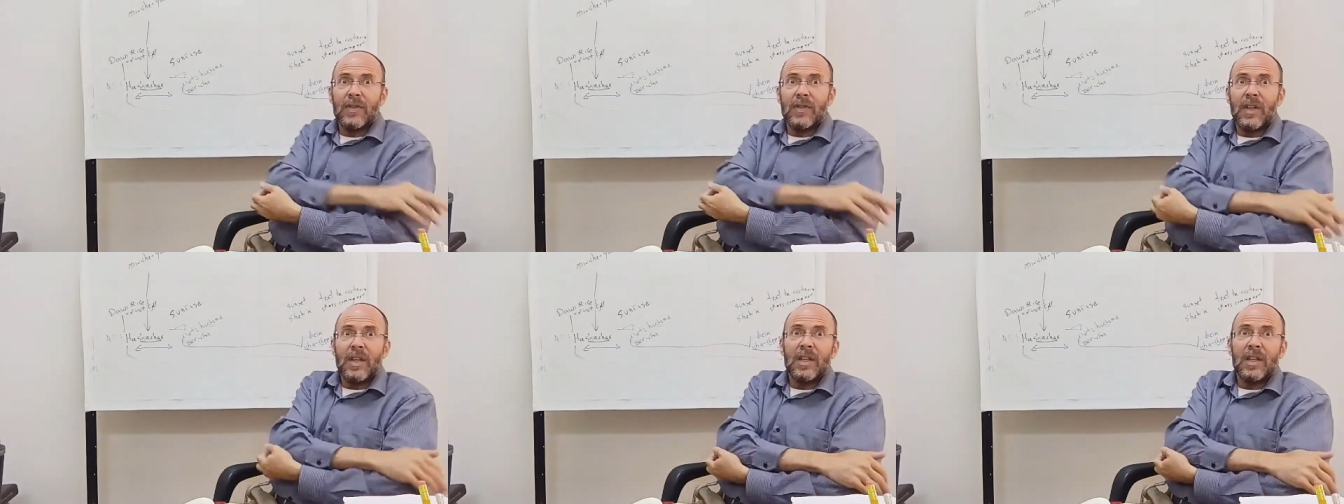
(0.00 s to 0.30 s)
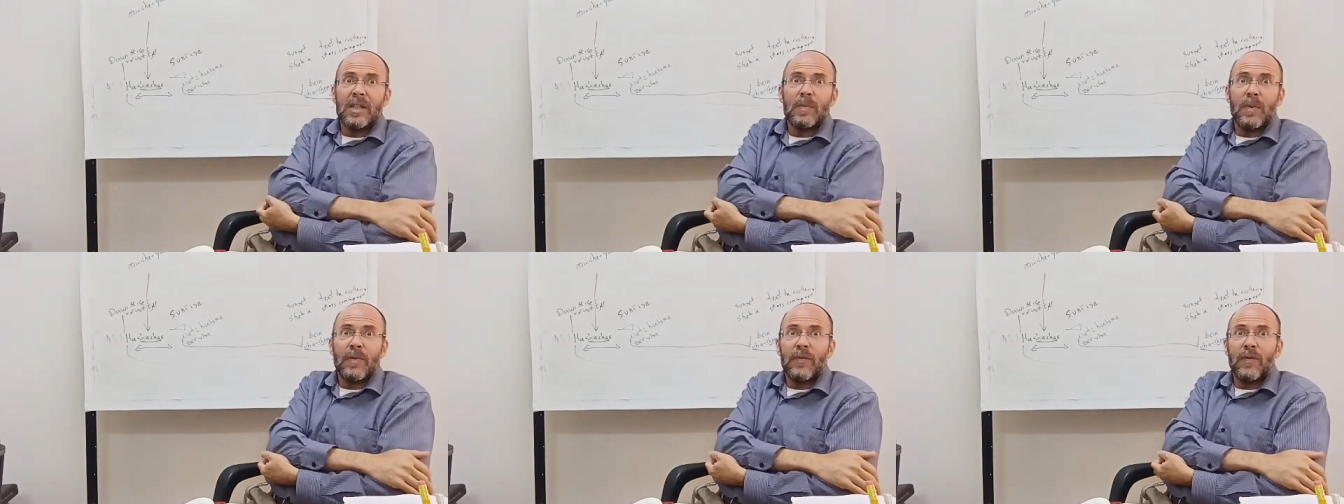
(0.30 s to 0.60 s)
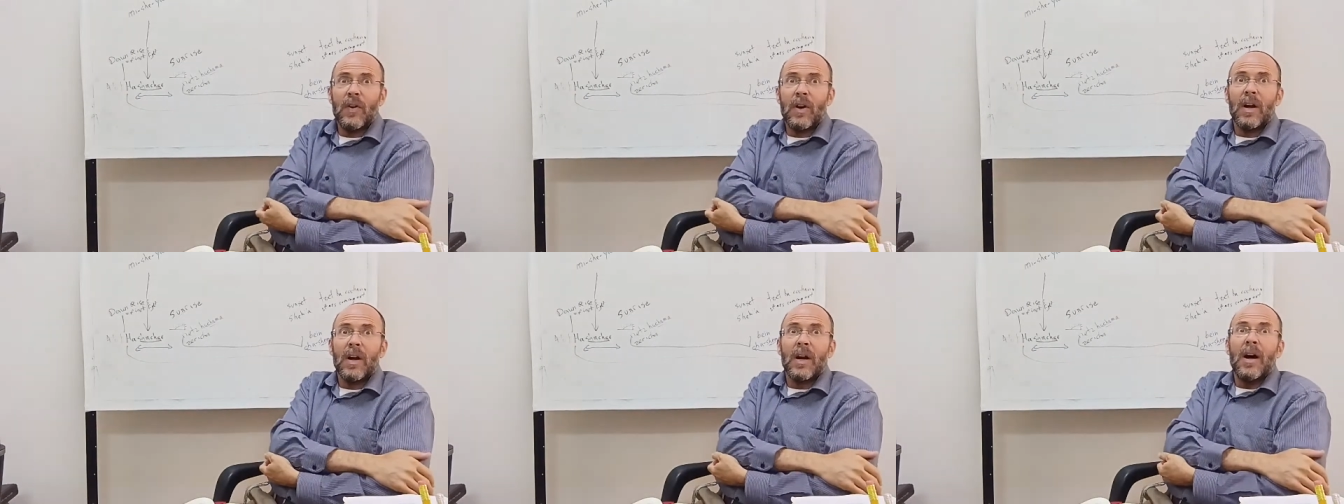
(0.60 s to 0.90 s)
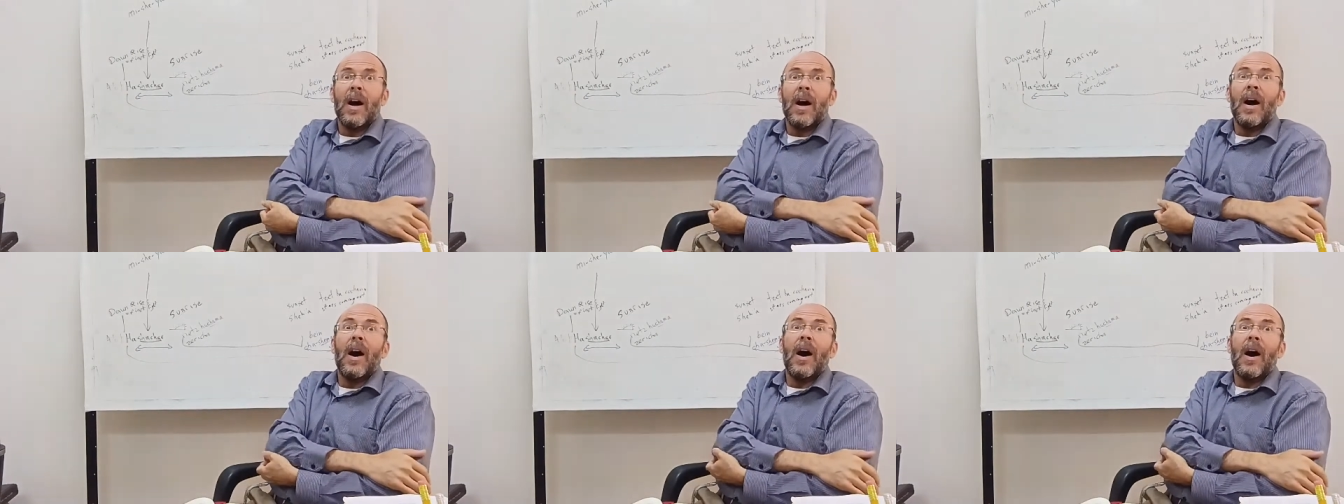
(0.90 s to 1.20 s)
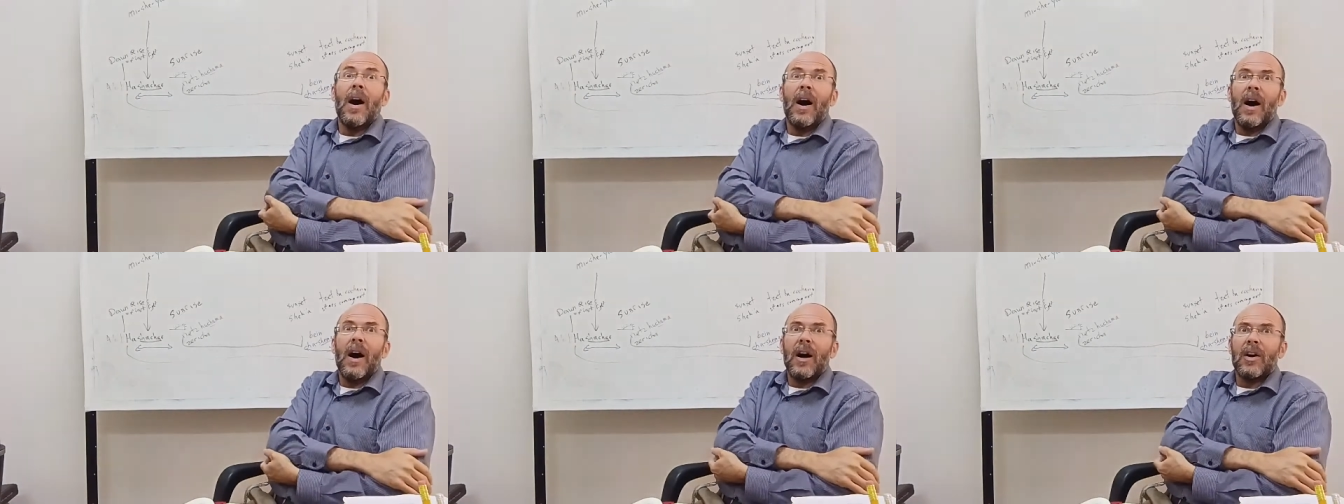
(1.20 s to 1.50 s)
seen this before?
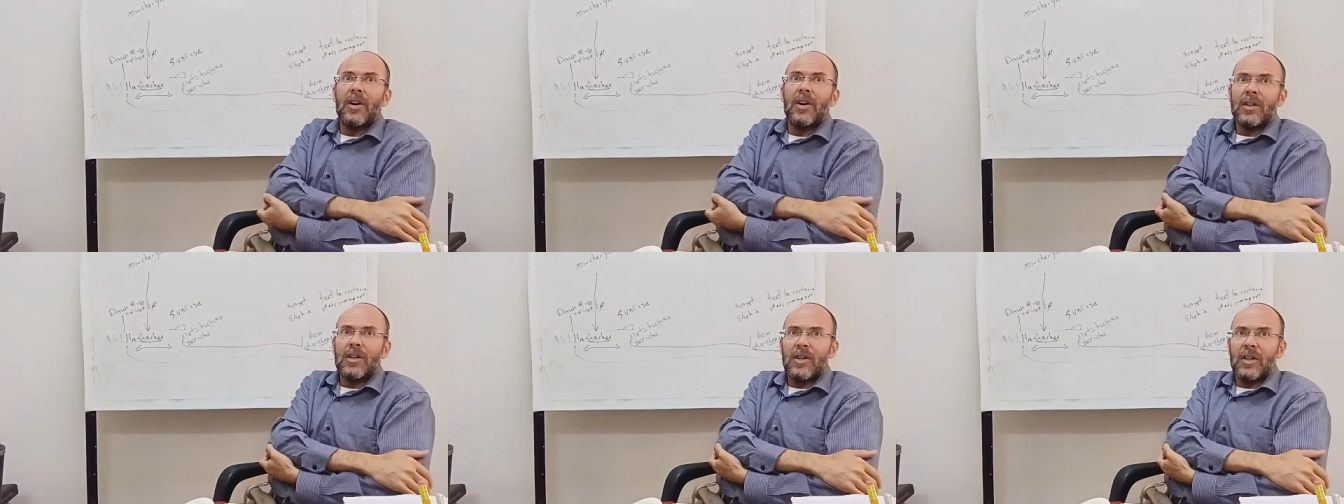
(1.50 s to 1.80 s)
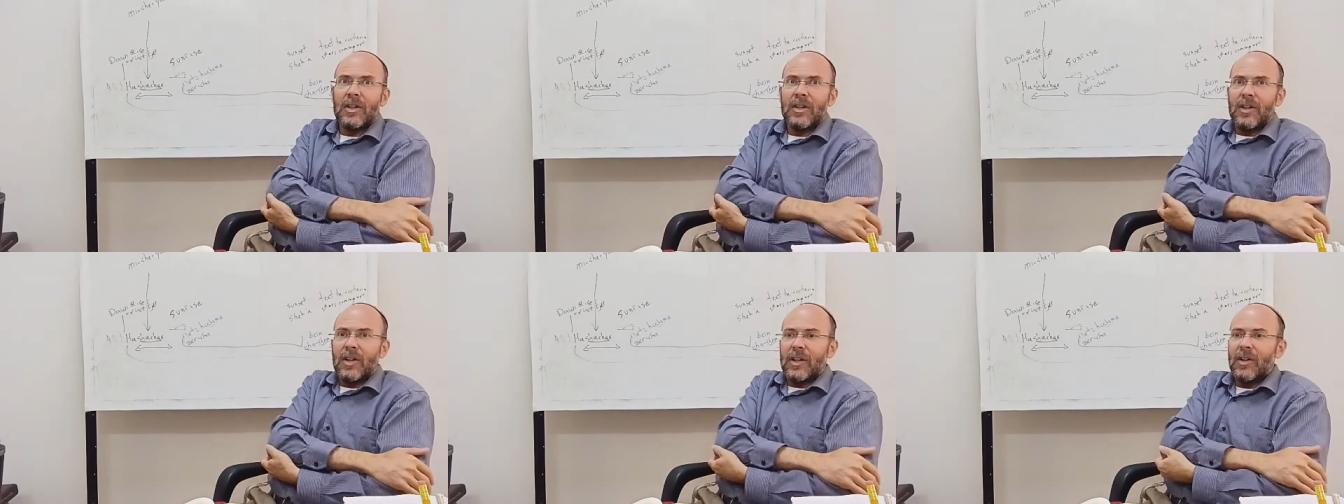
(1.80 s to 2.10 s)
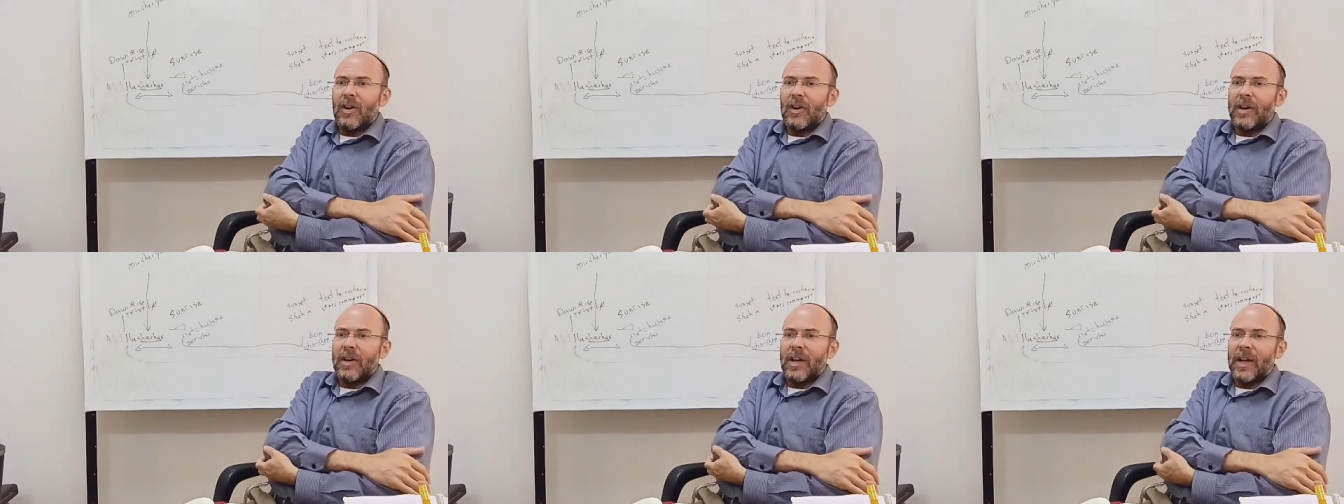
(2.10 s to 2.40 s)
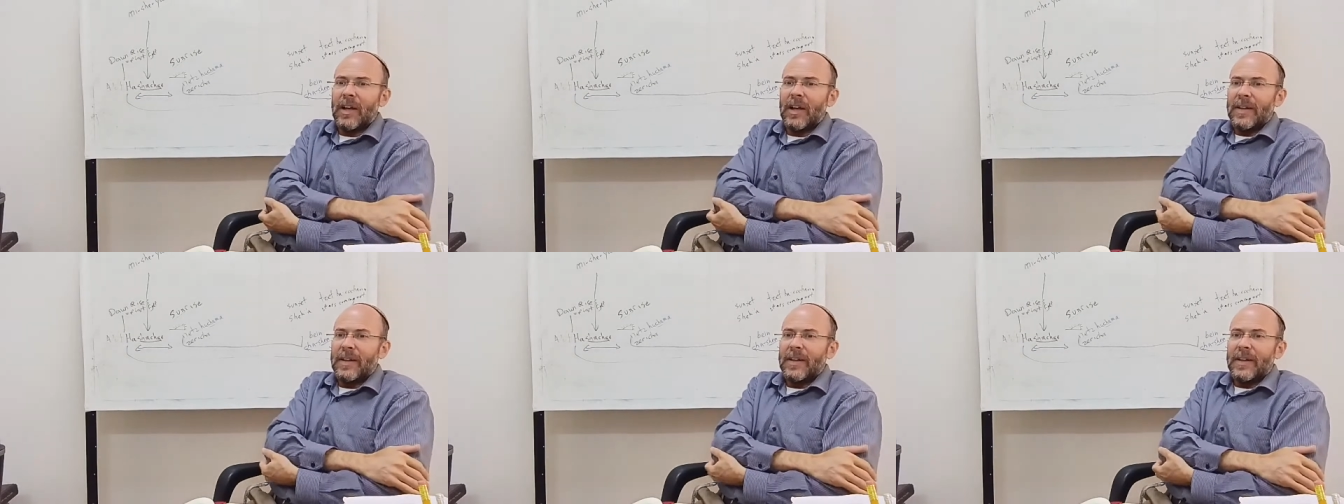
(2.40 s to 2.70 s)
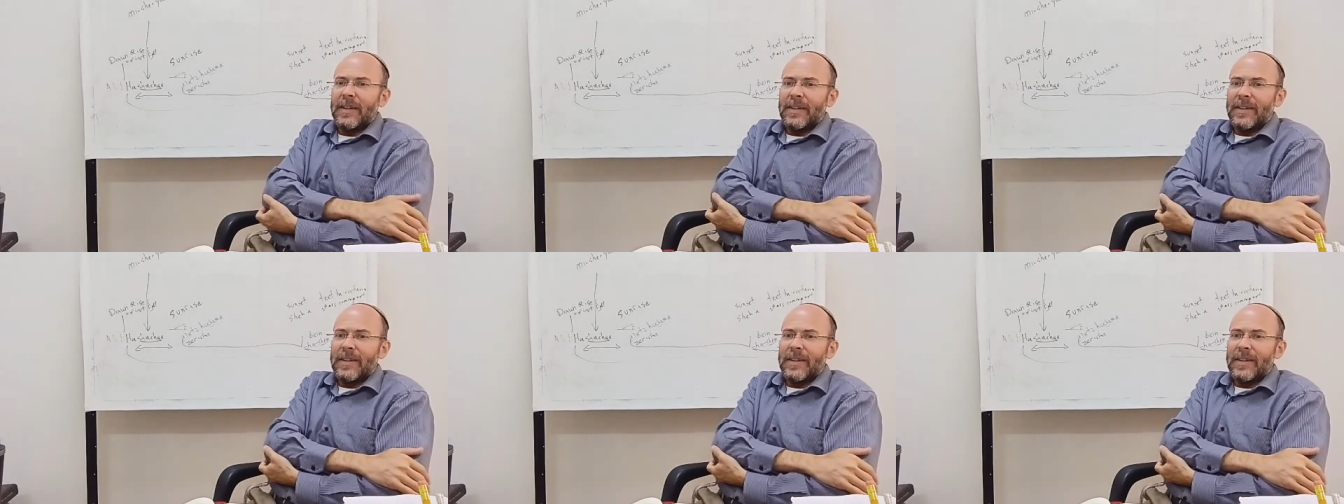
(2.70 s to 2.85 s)
Oh, good, good, good. Okay.